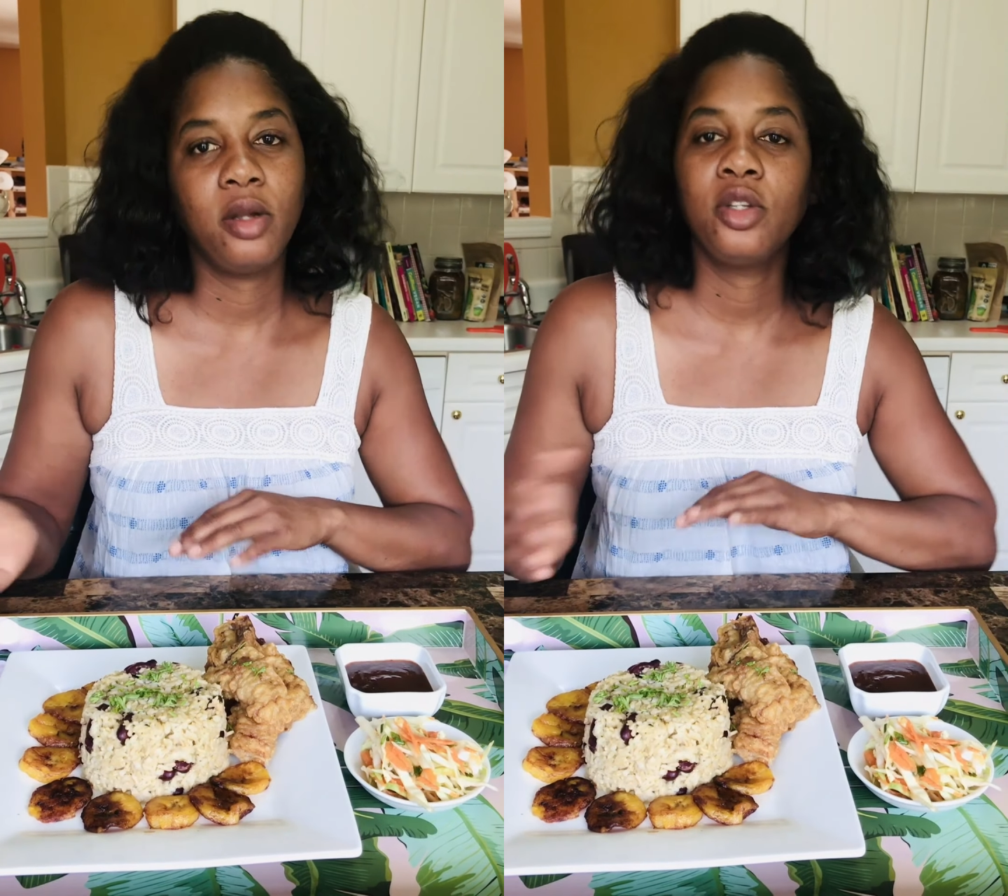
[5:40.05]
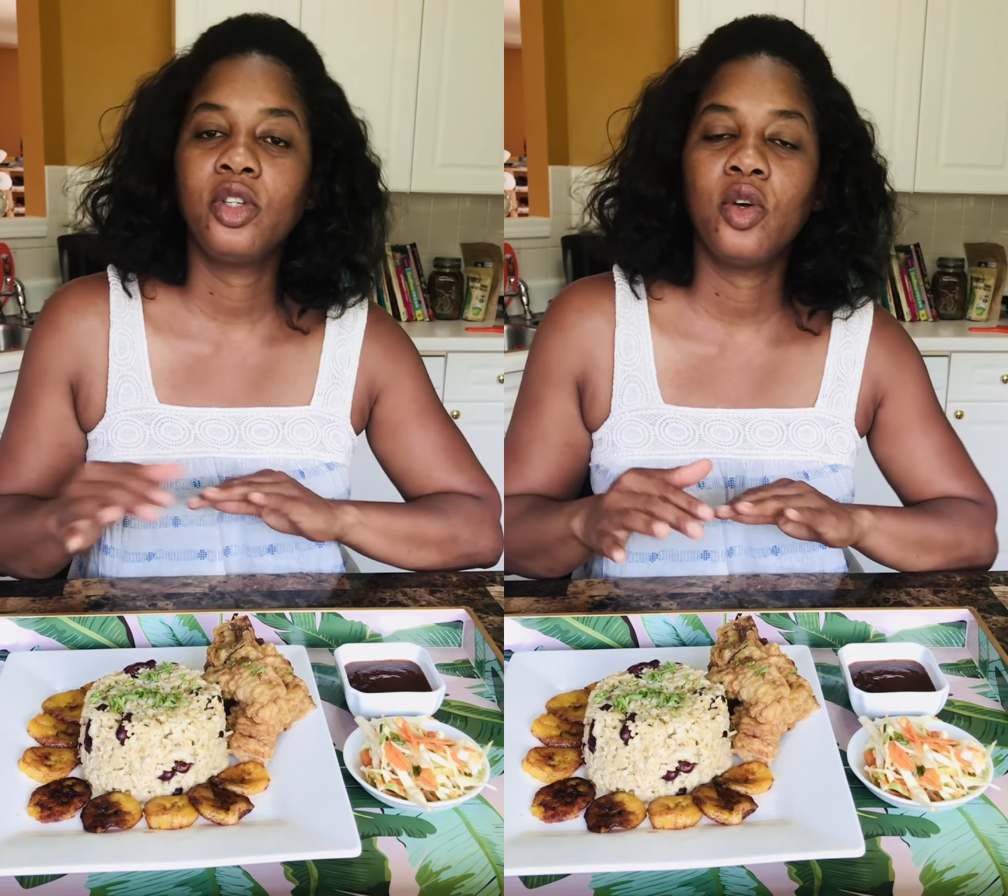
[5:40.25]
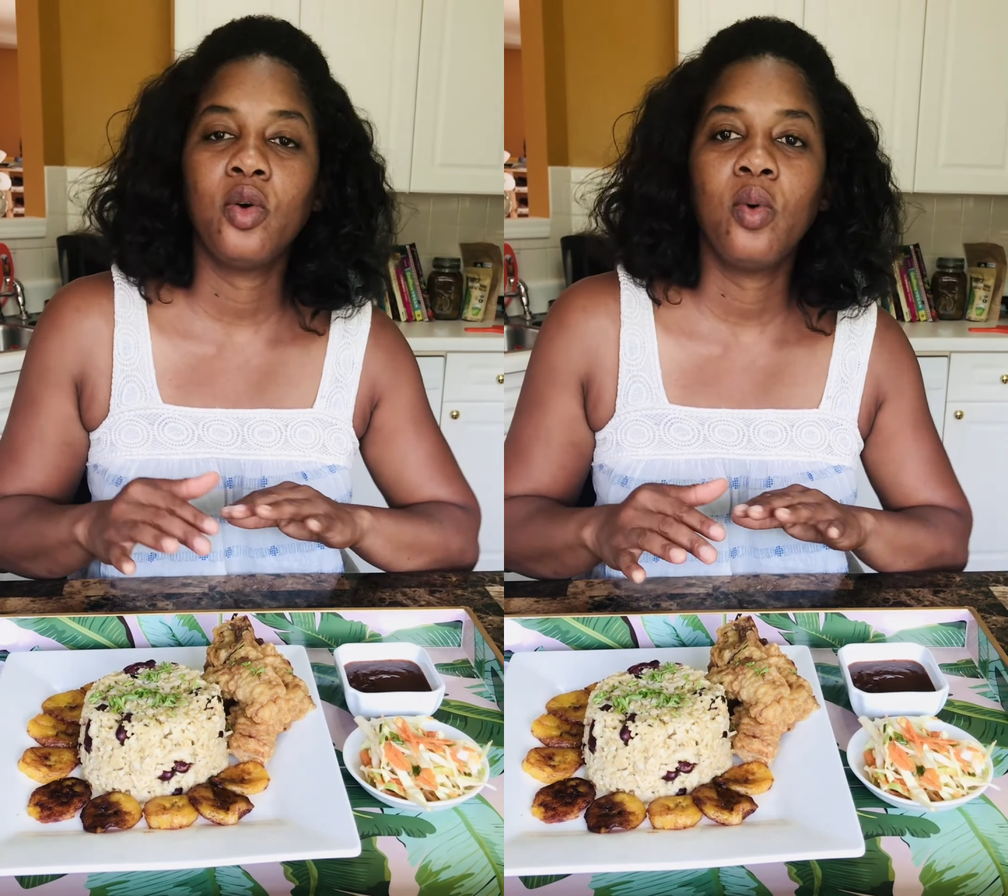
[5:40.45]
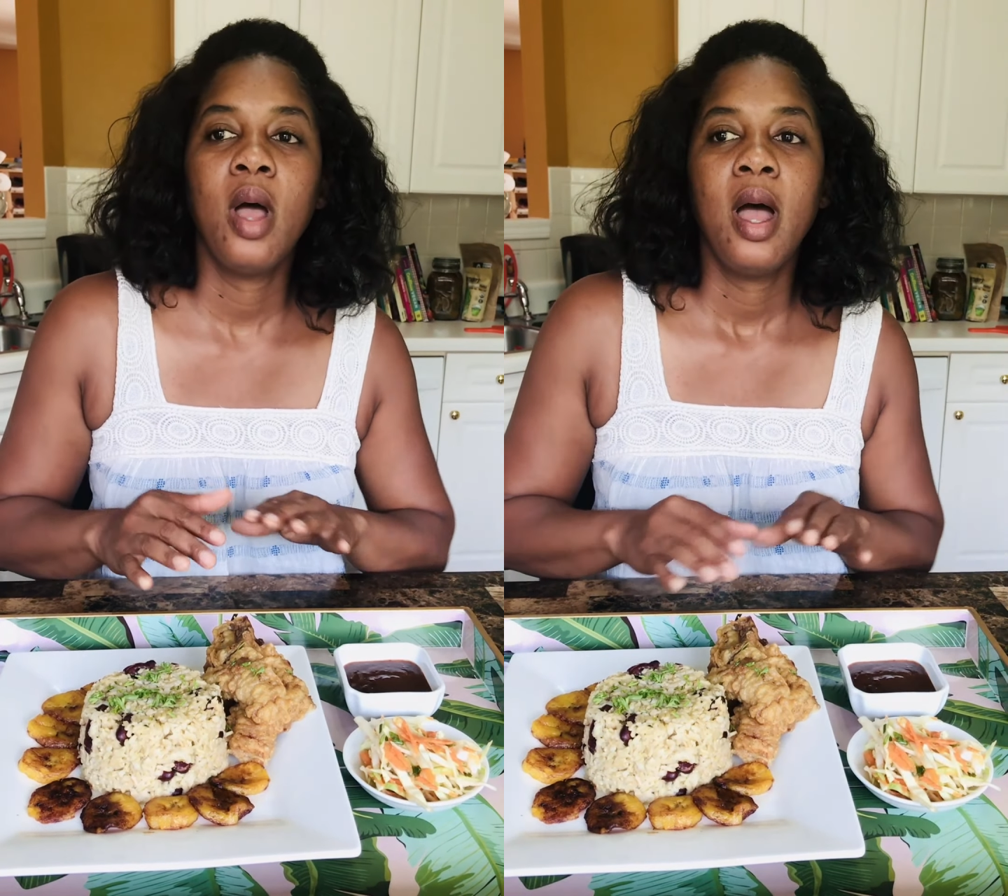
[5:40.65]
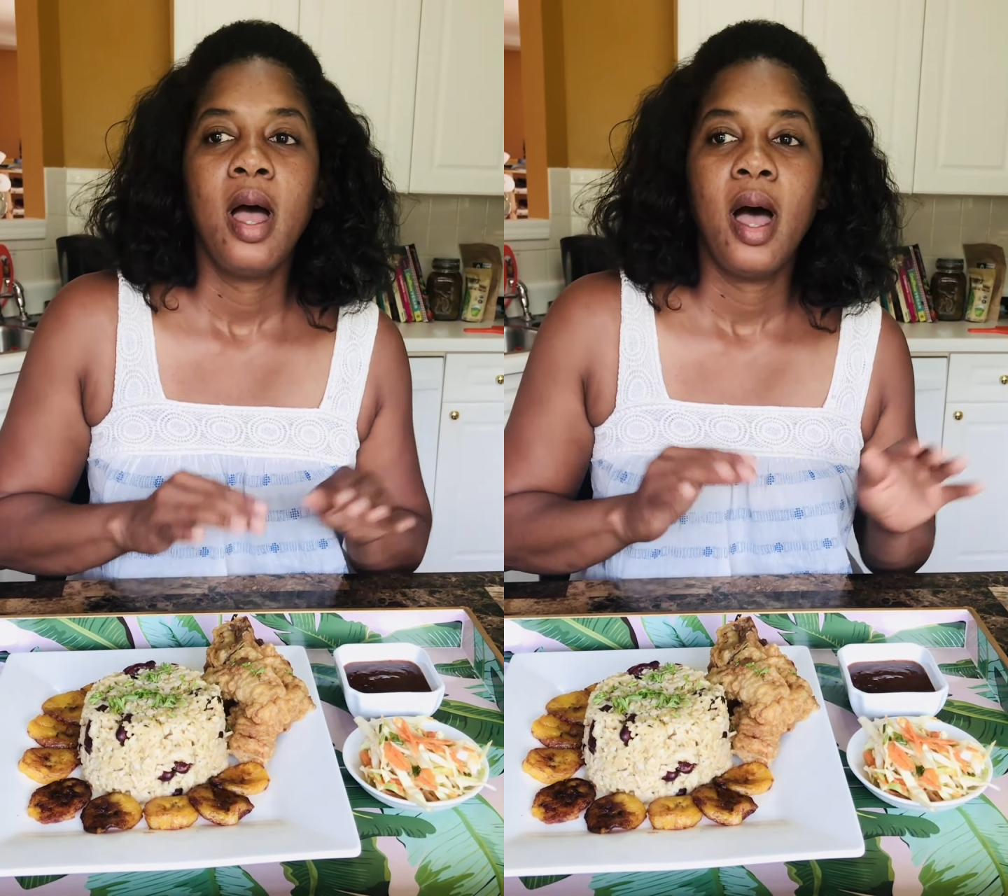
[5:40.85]
So
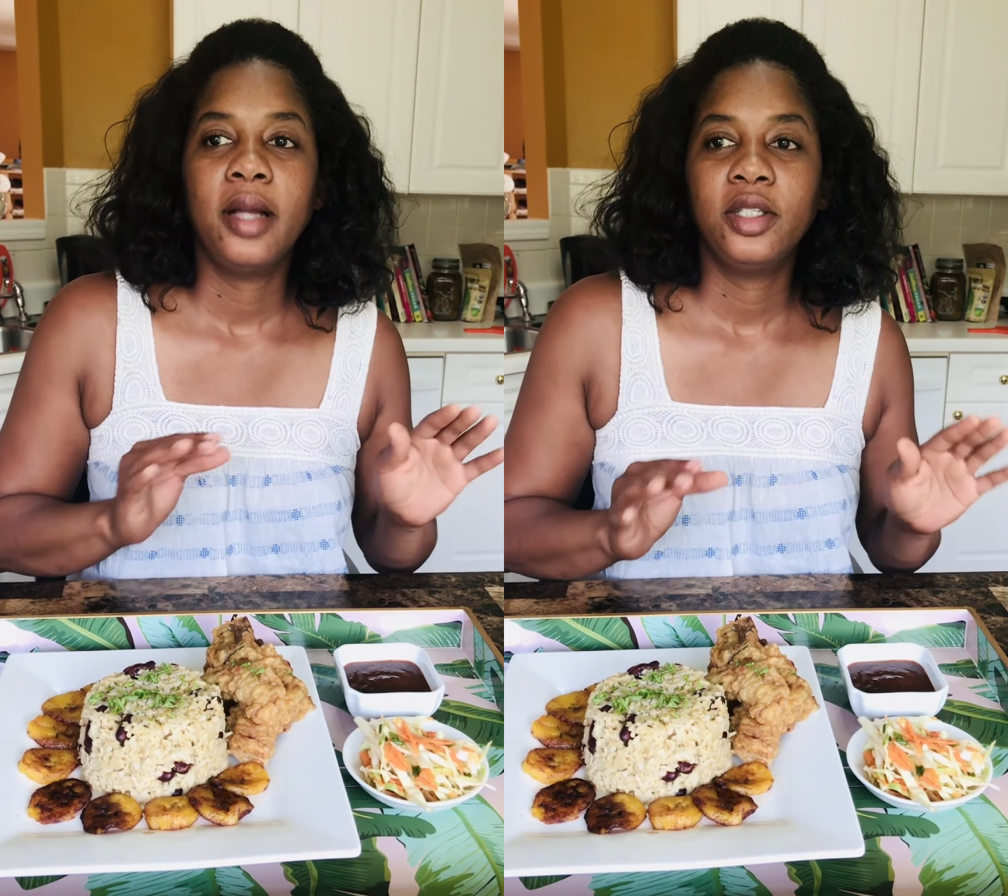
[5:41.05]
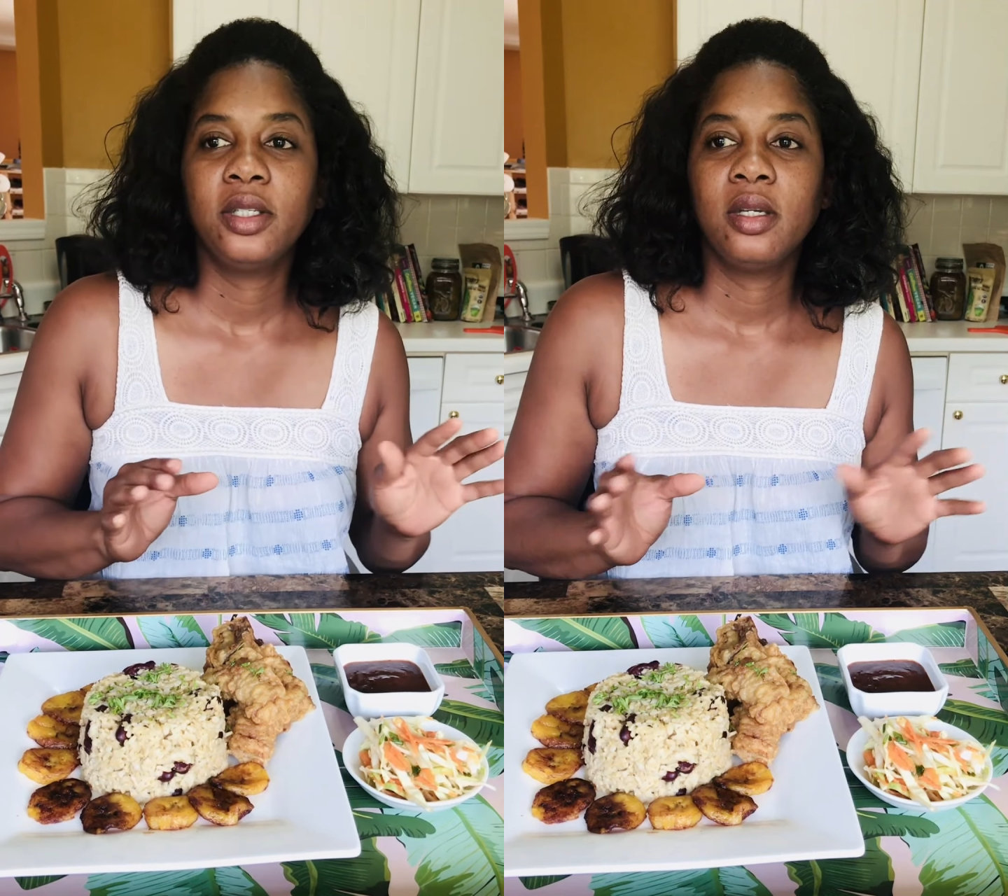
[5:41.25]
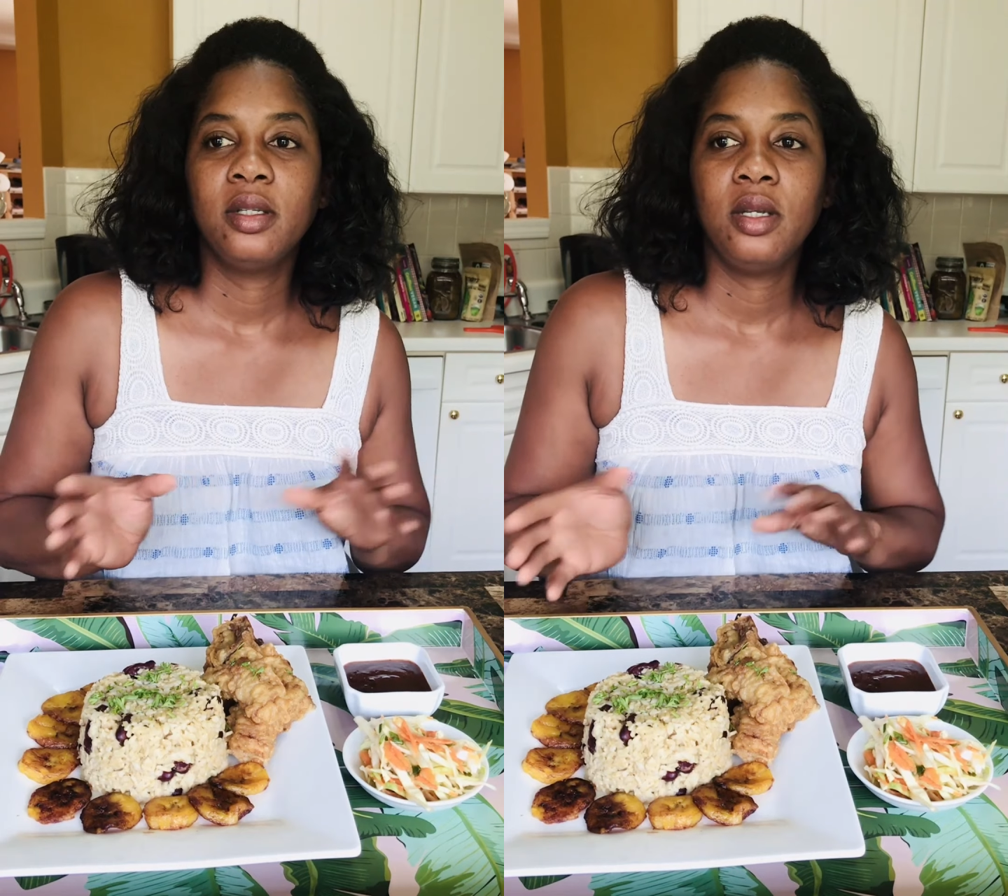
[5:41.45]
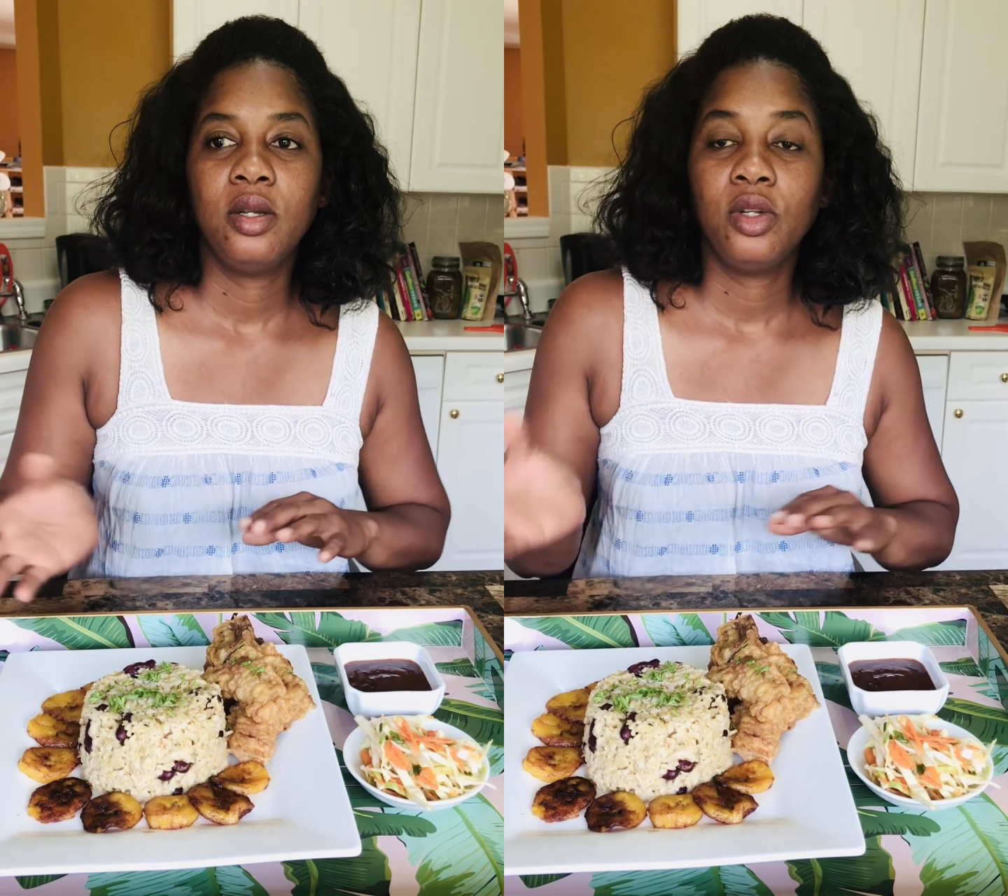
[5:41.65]
I just continued